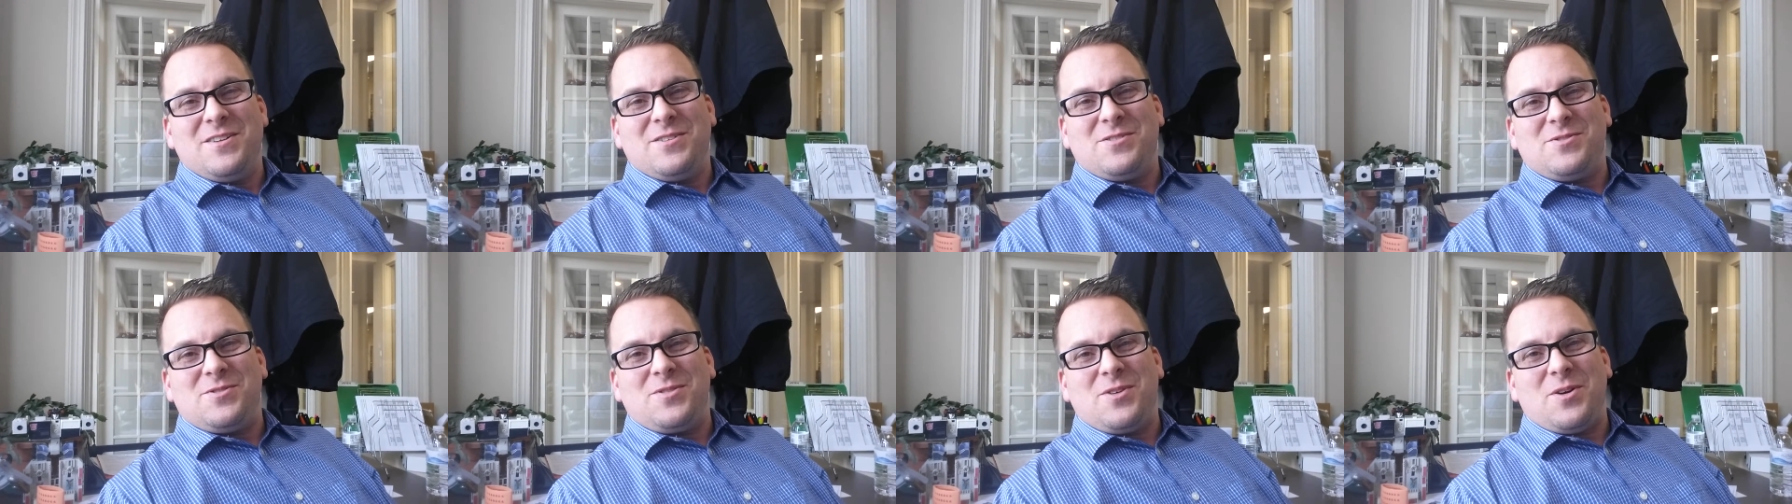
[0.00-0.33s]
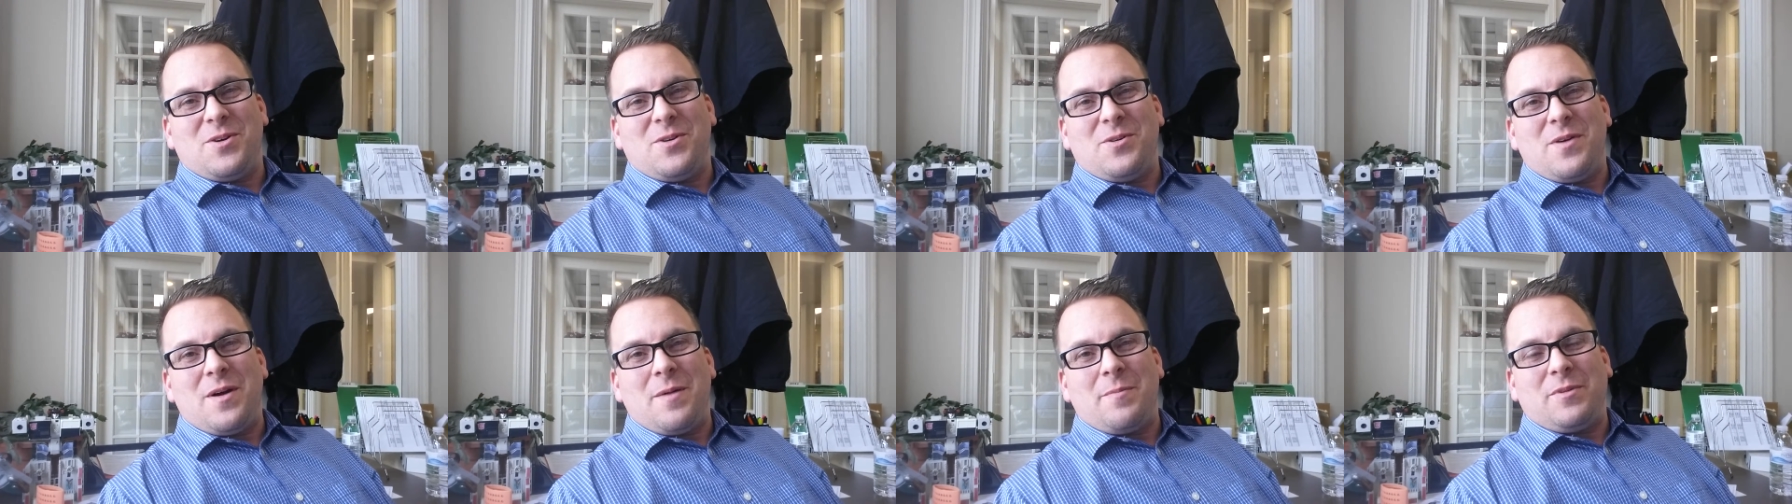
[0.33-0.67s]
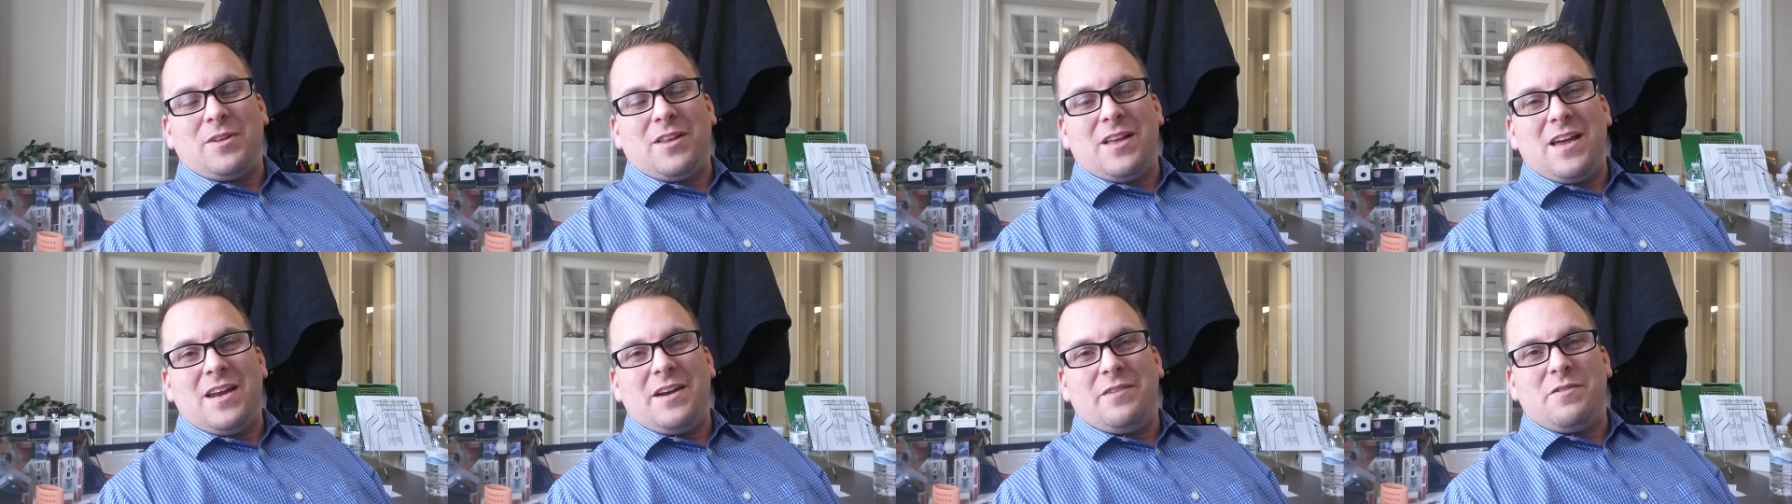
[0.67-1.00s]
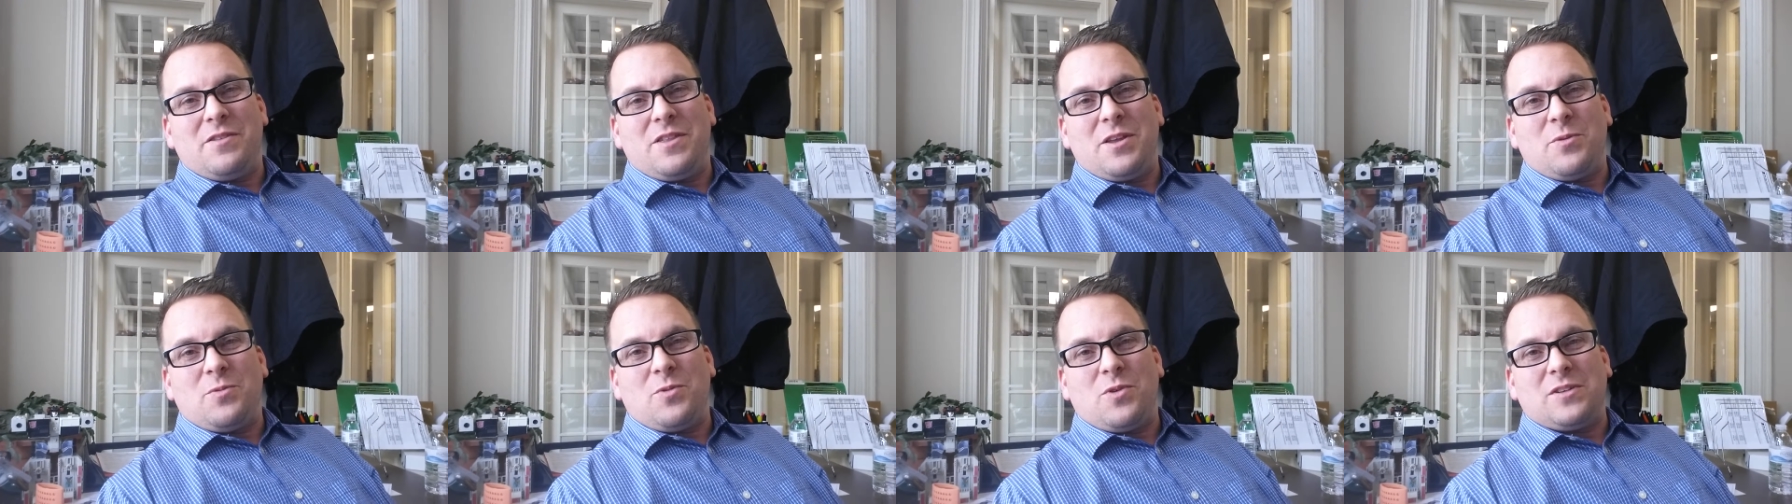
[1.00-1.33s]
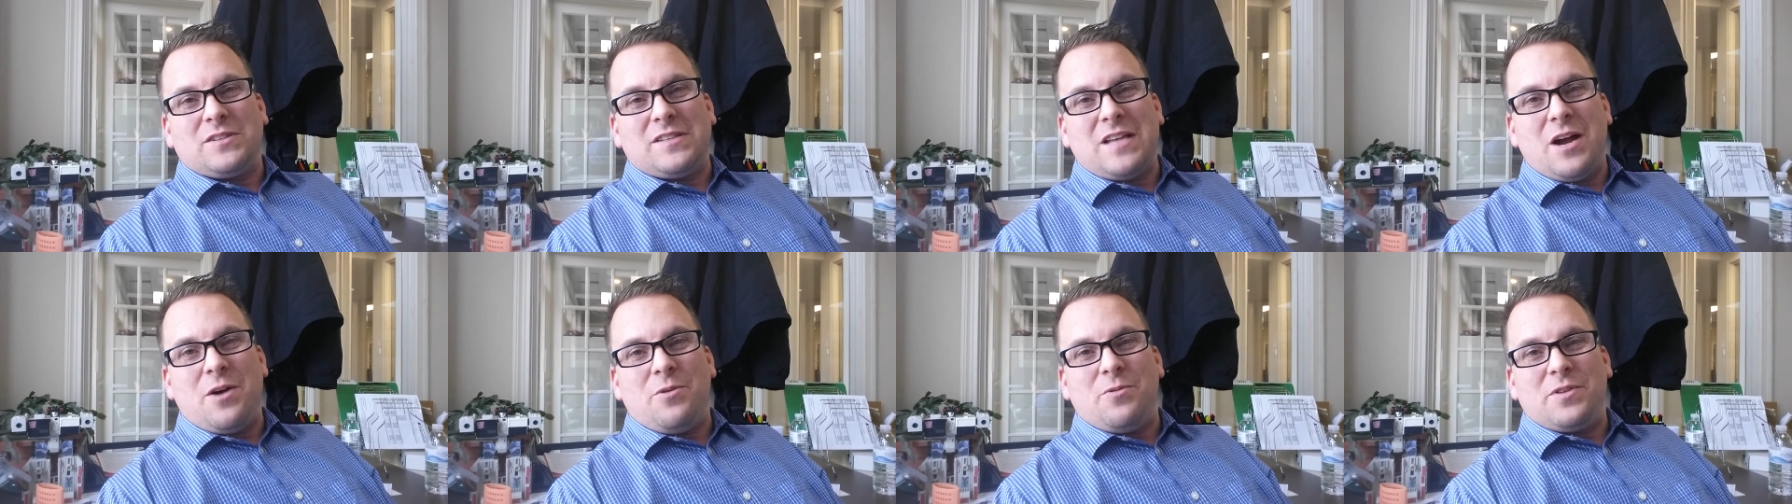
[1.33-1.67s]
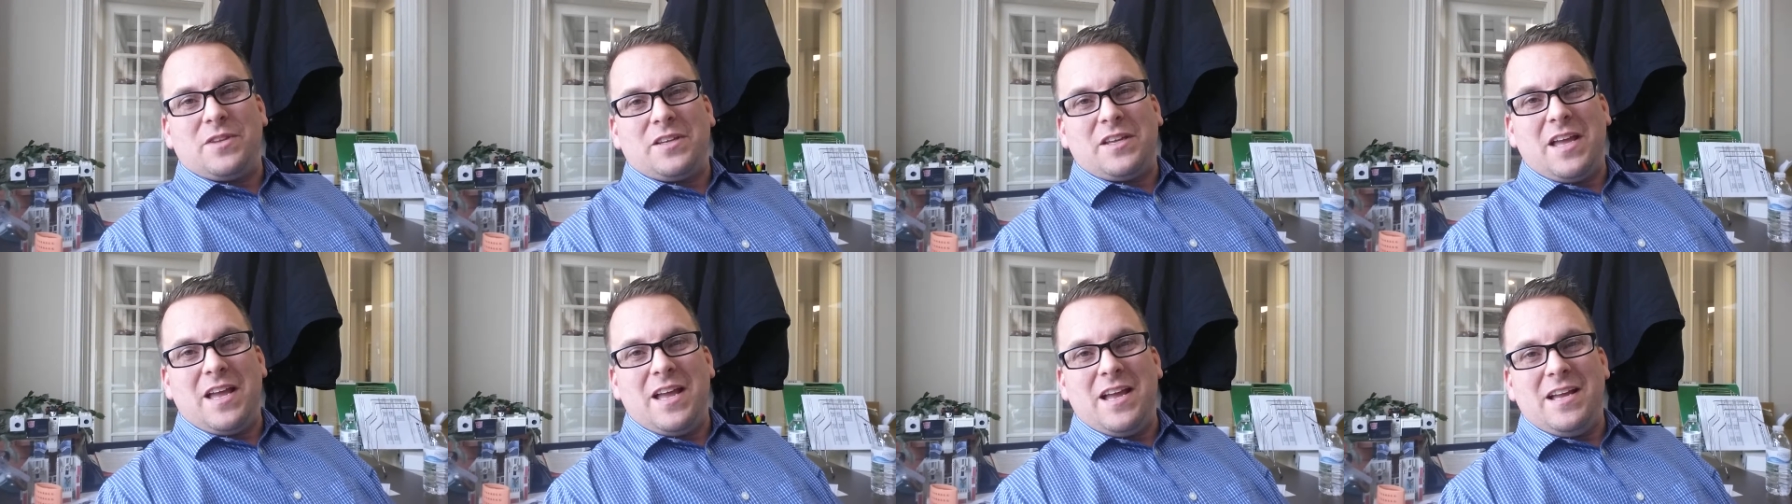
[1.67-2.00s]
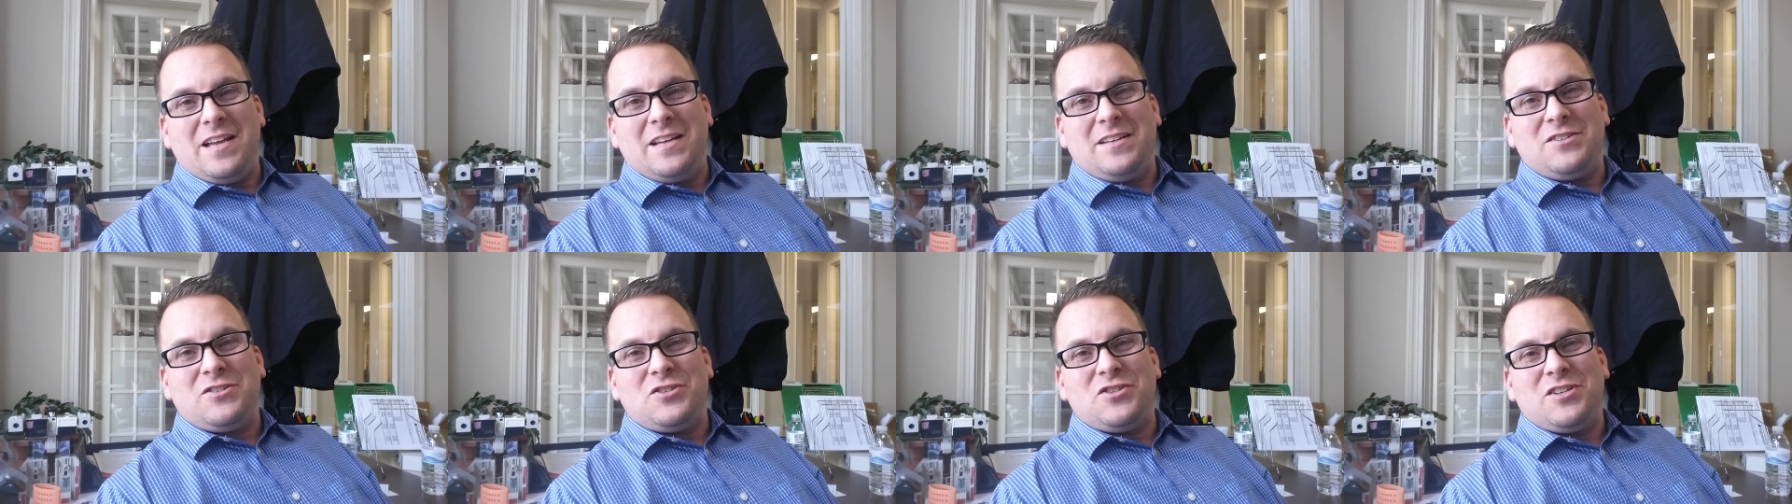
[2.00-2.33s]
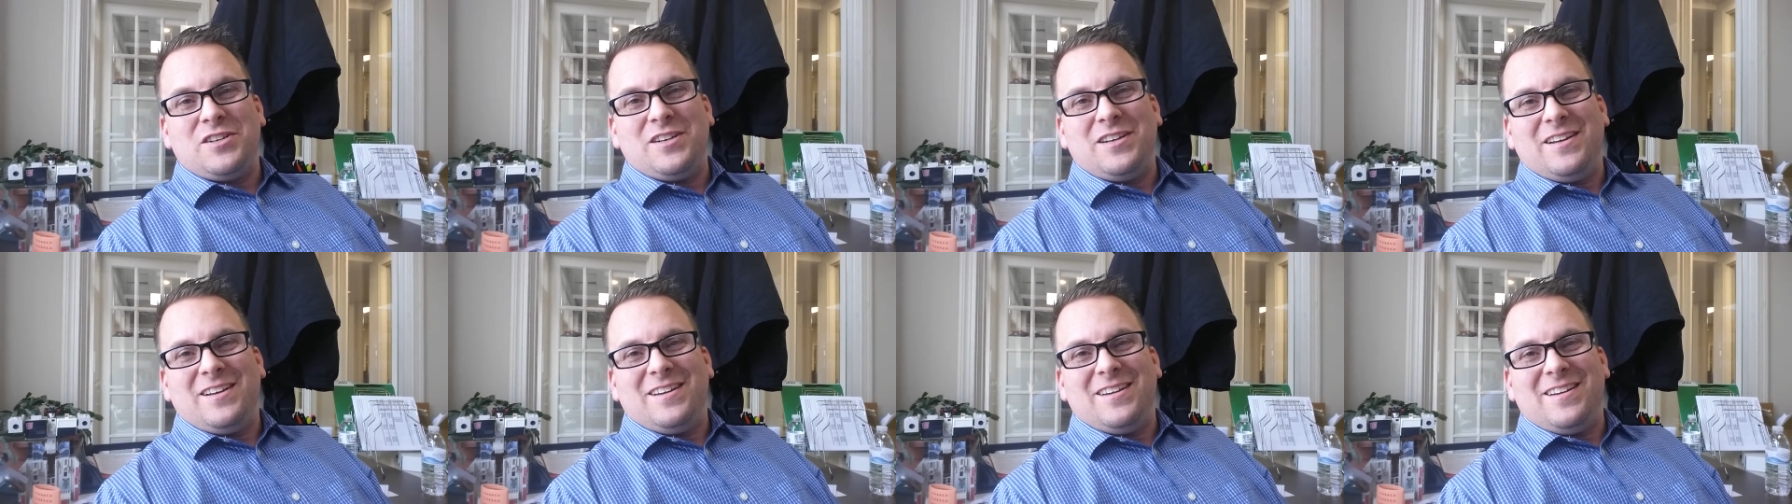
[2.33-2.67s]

So I'm glad everything worked out with Gage.